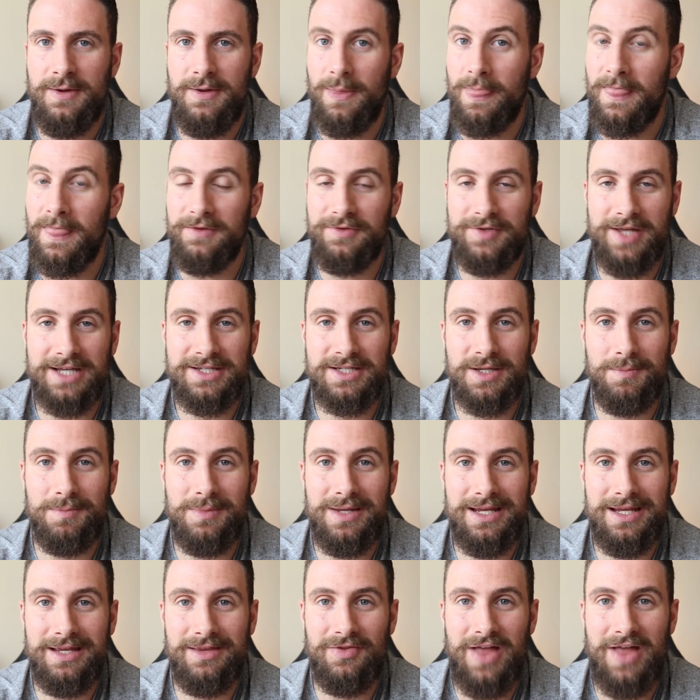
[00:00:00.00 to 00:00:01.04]
doesn't
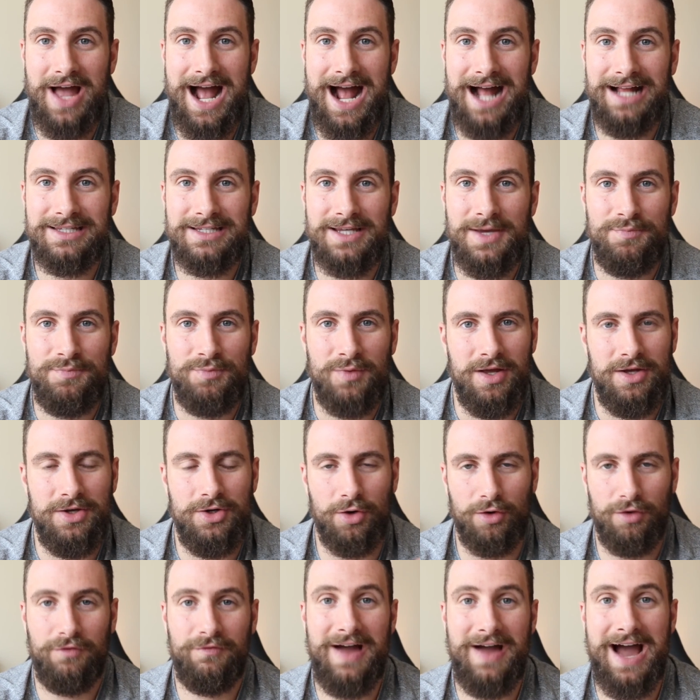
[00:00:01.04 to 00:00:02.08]
mean that
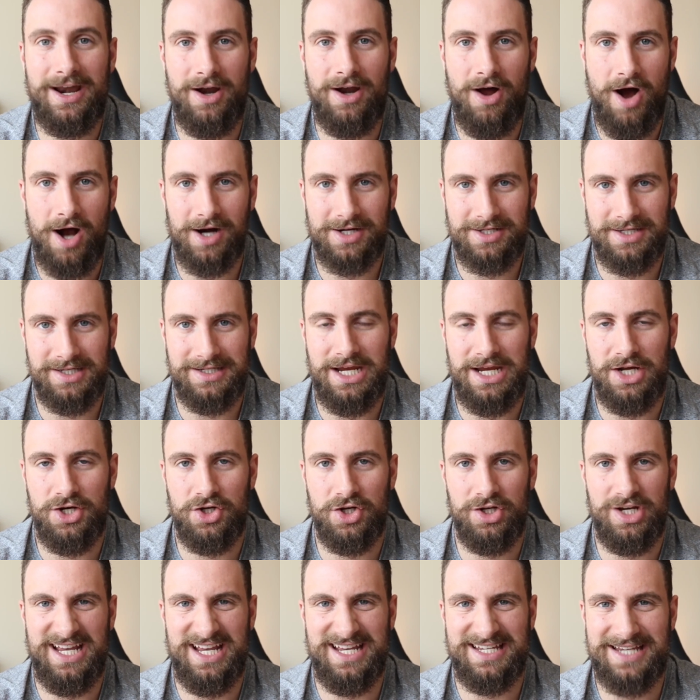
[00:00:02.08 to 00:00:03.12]
your fat
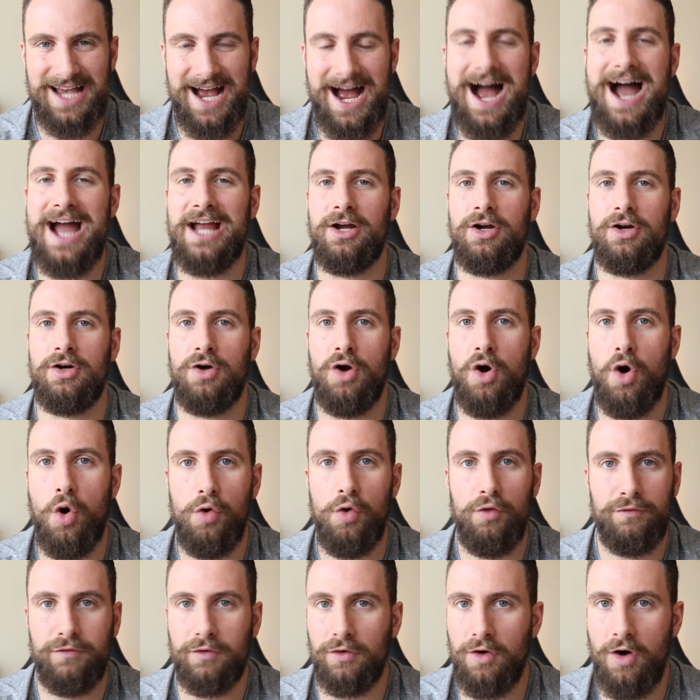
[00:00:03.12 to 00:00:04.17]
oxidation is higher
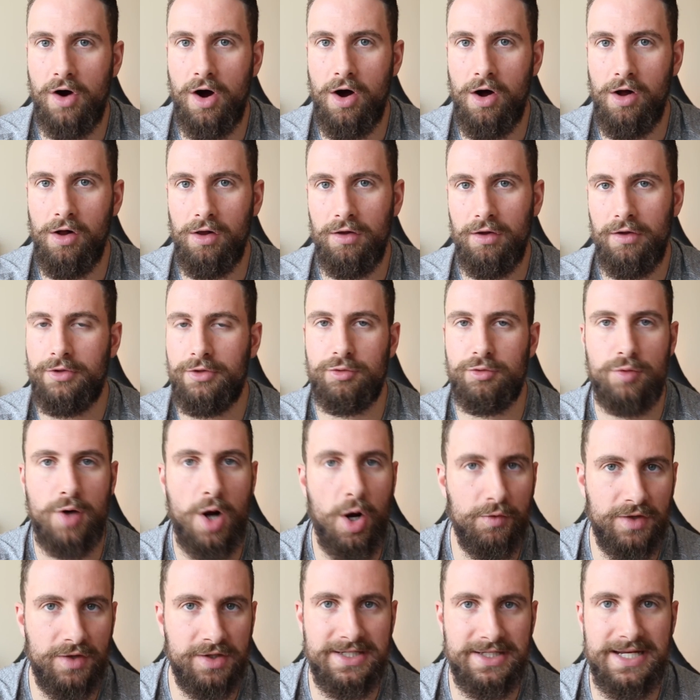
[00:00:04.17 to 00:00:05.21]
overall throughout
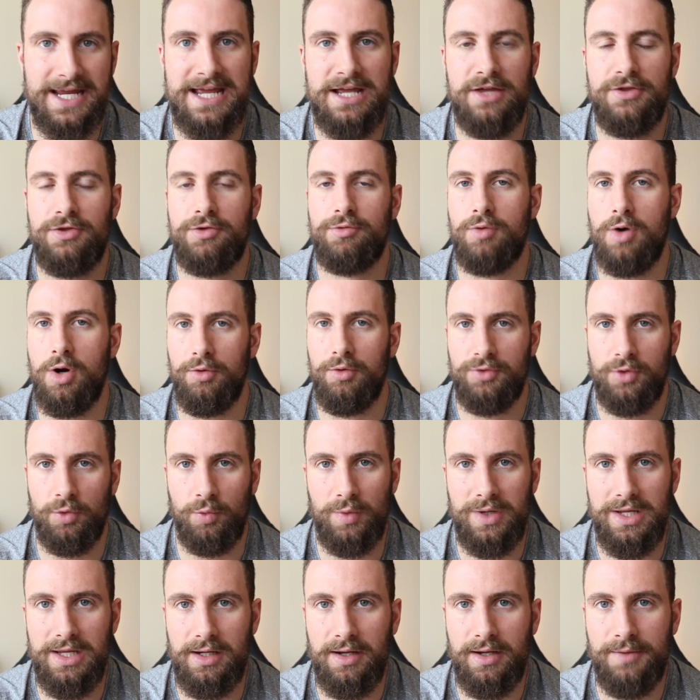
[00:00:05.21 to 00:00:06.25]
the day, throughout the
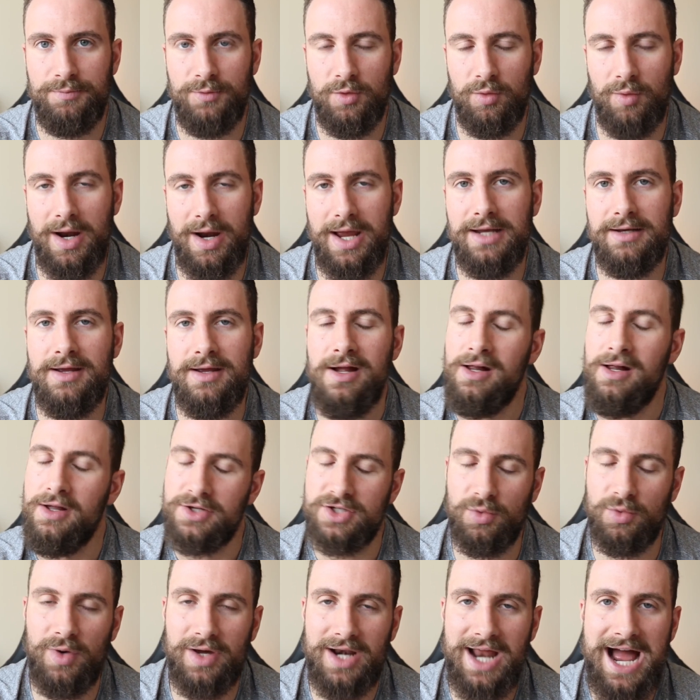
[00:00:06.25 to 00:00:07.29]
week, right? So
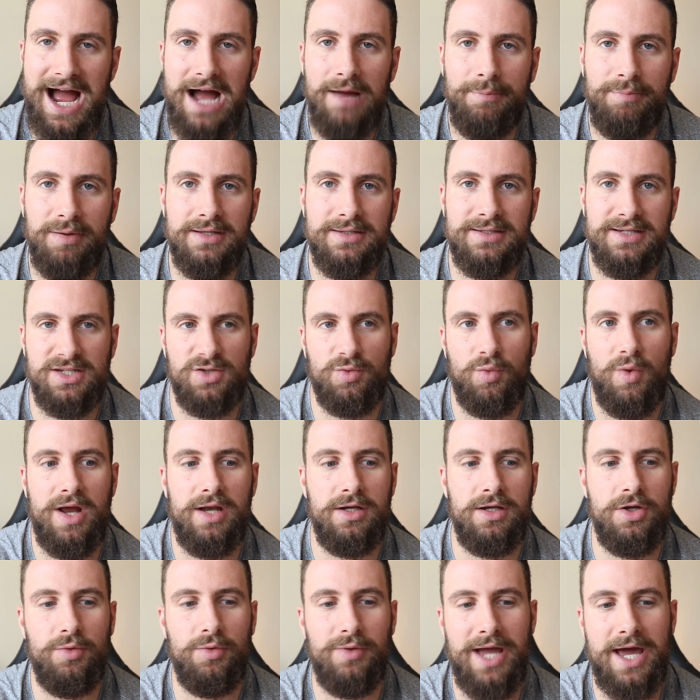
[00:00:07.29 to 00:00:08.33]
what happens is when
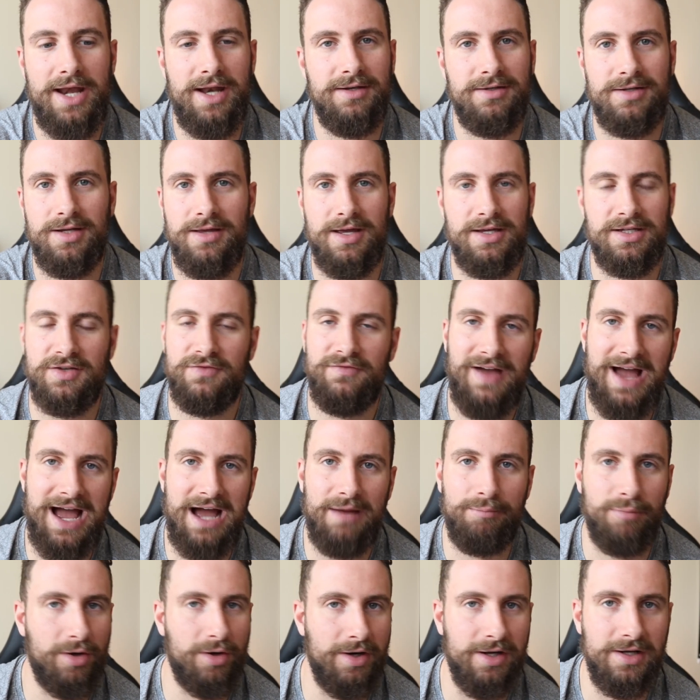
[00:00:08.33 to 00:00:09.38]
you get into this fat
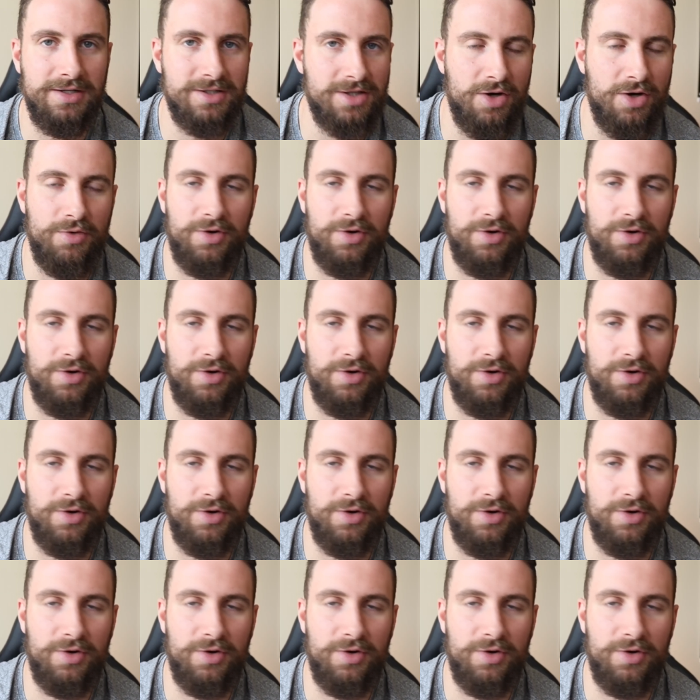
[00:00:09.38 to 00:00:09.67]
burning zone or